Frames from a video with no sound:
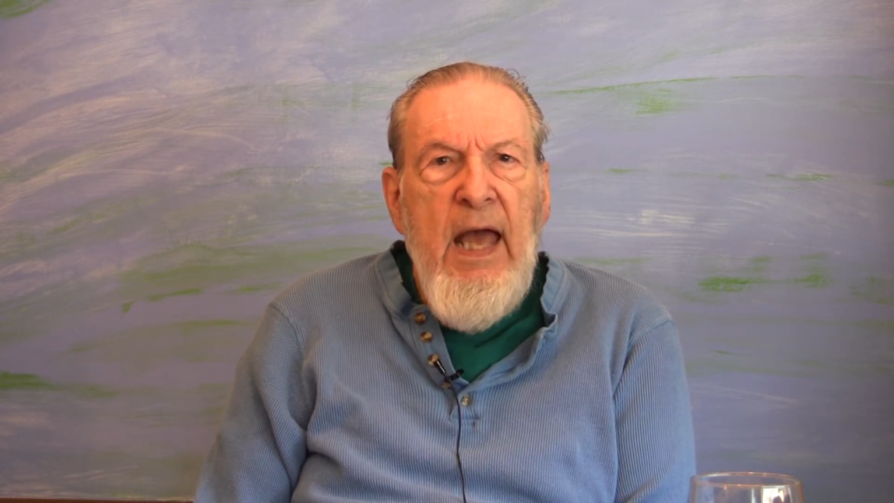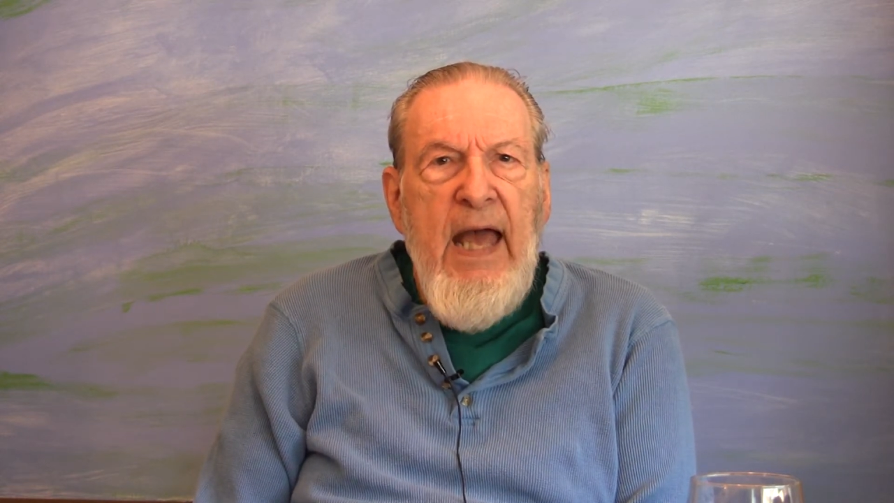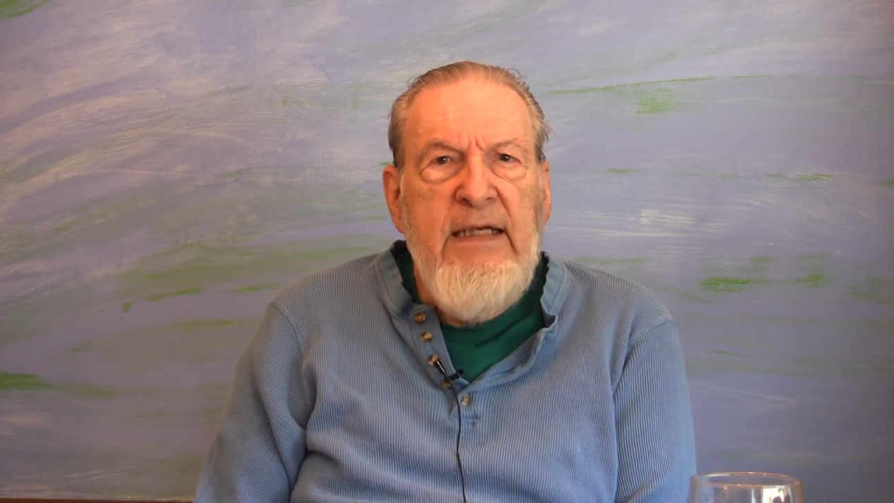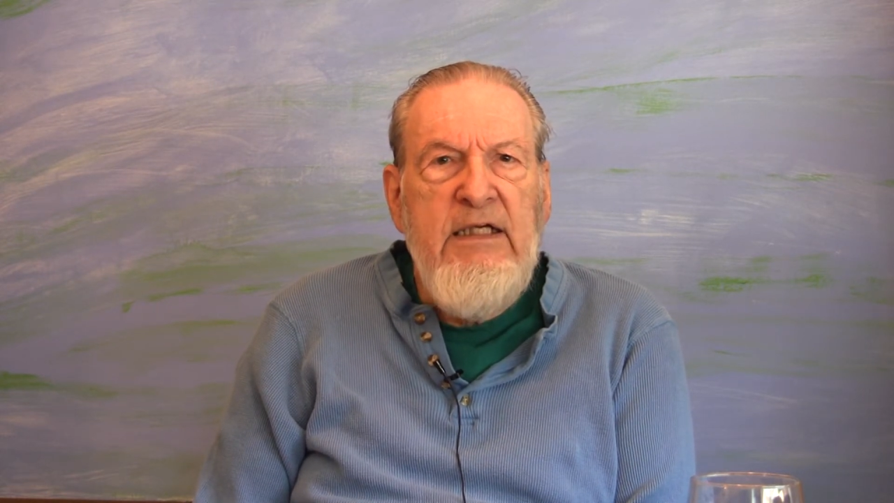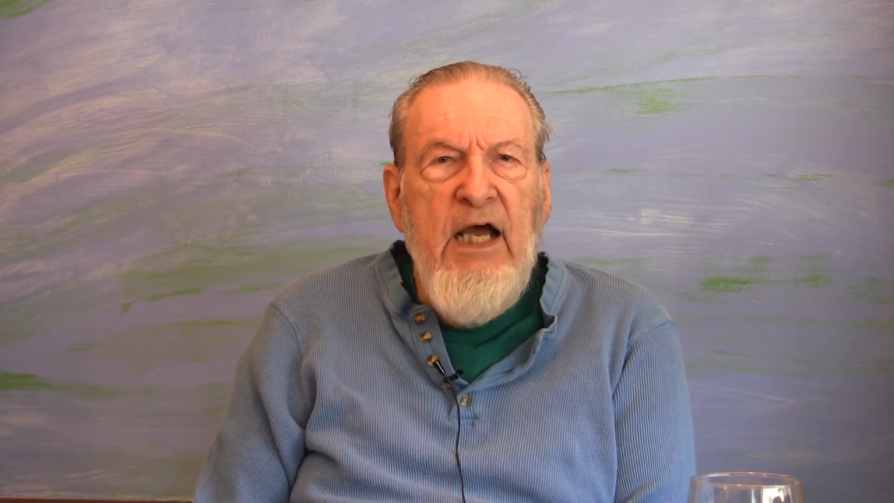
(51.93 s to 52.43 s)

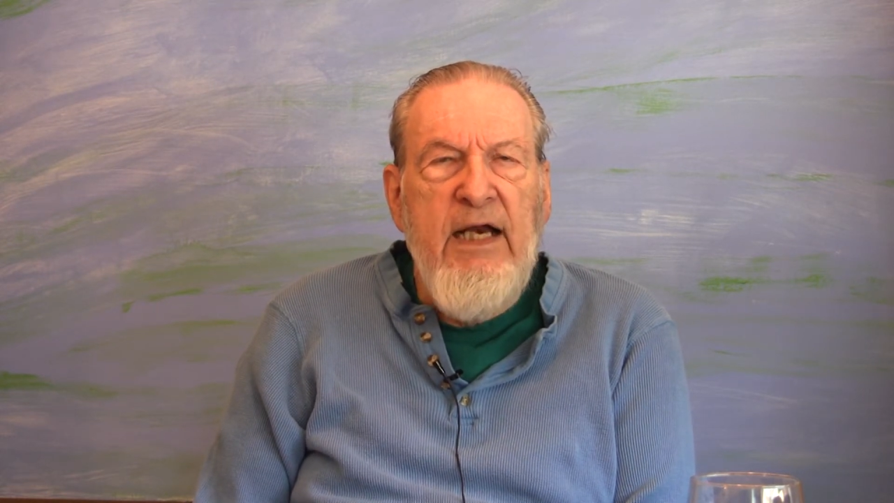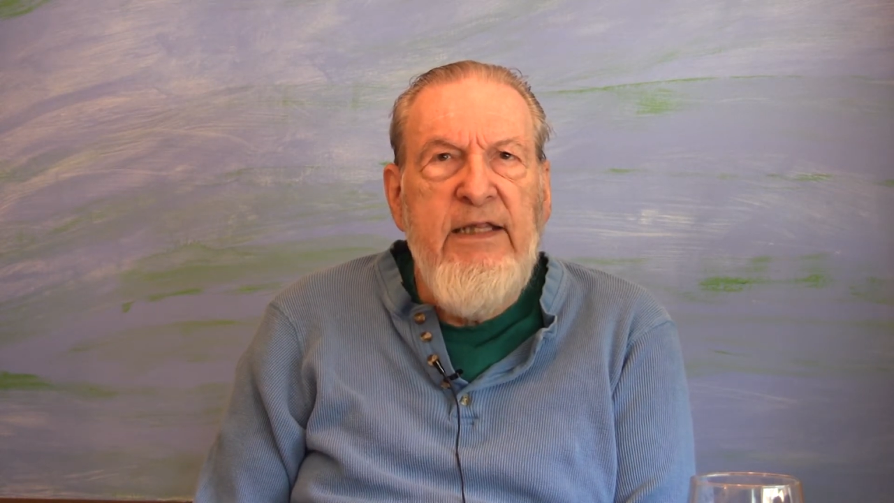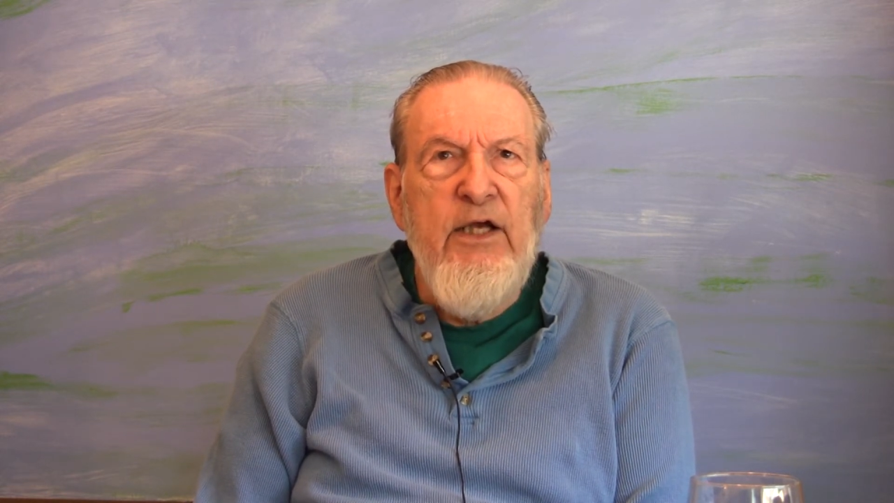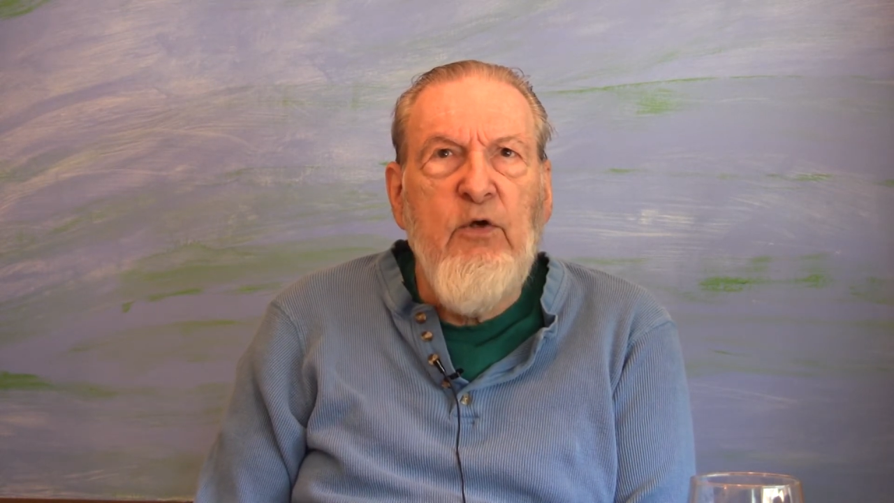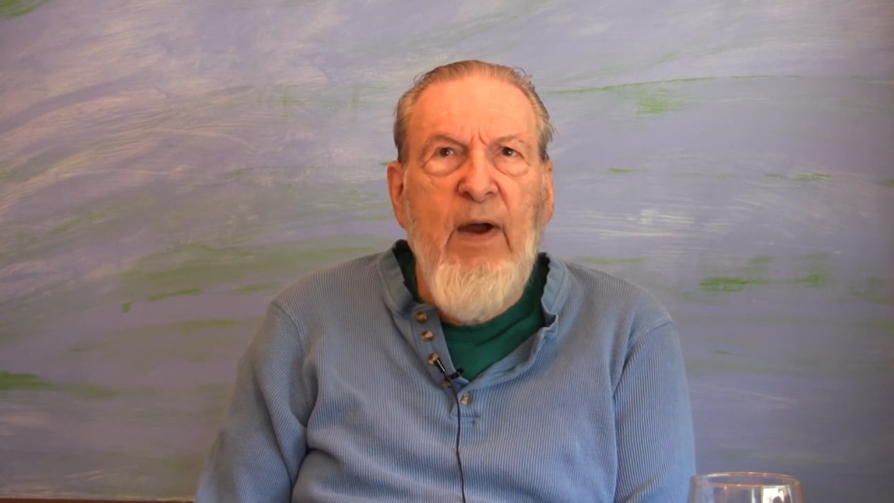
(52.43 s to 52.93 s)
and
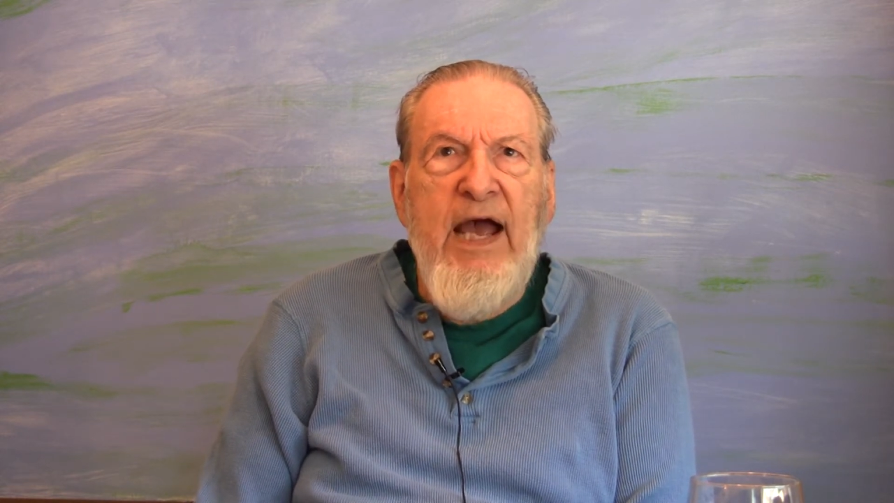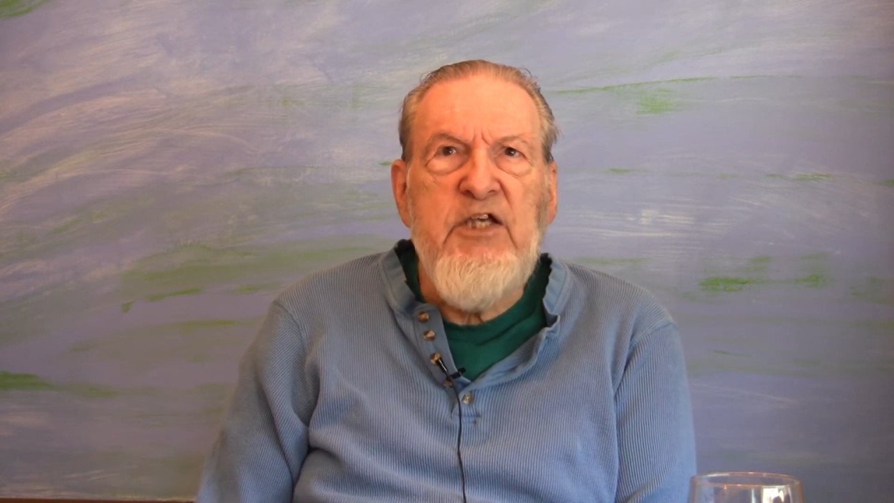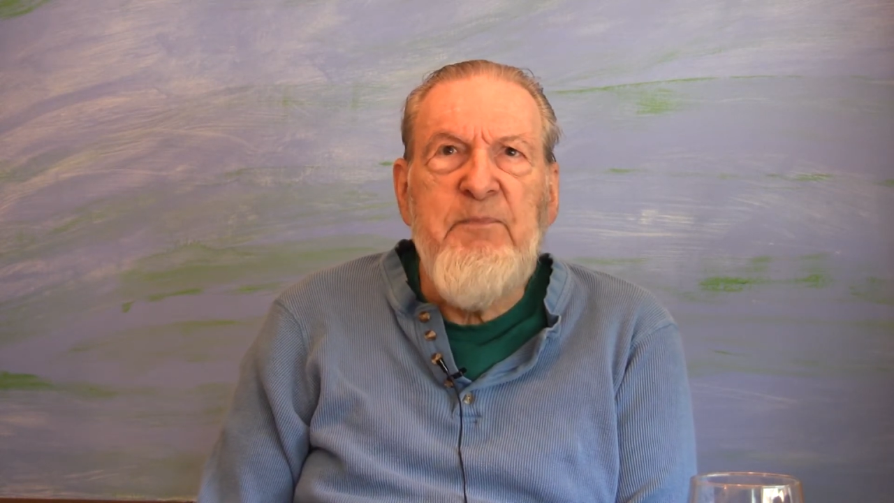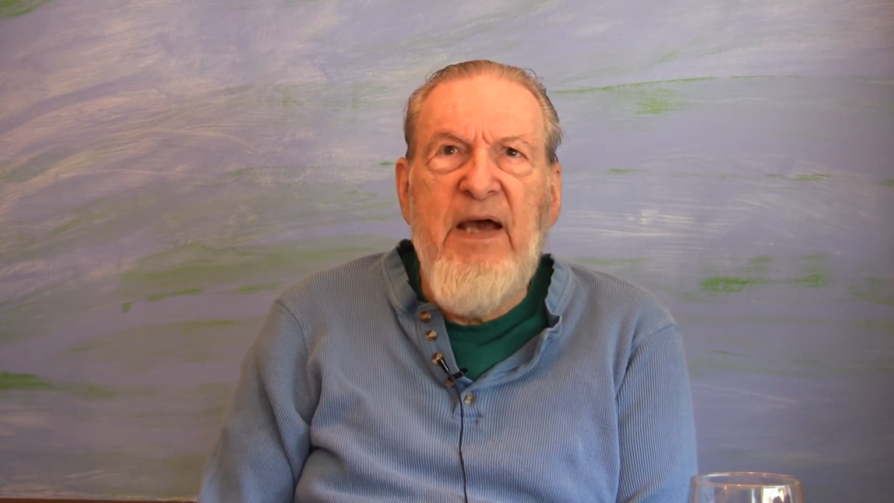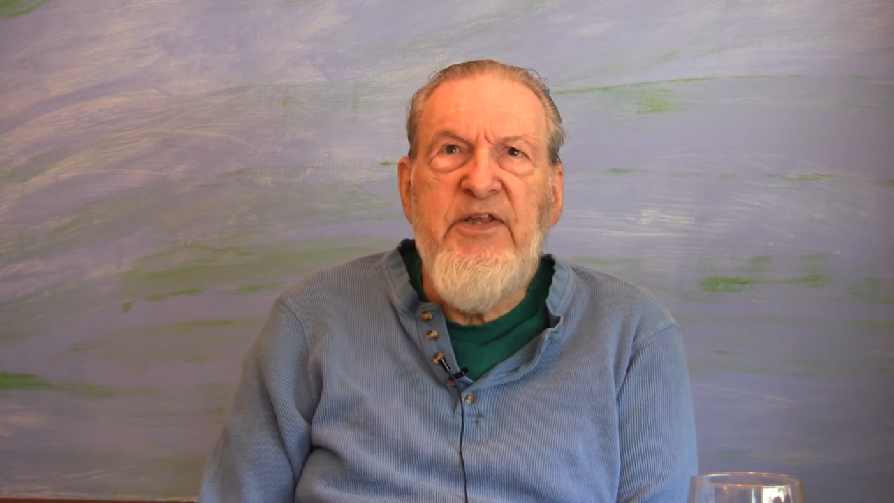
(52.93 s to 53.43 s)
cutting the grass by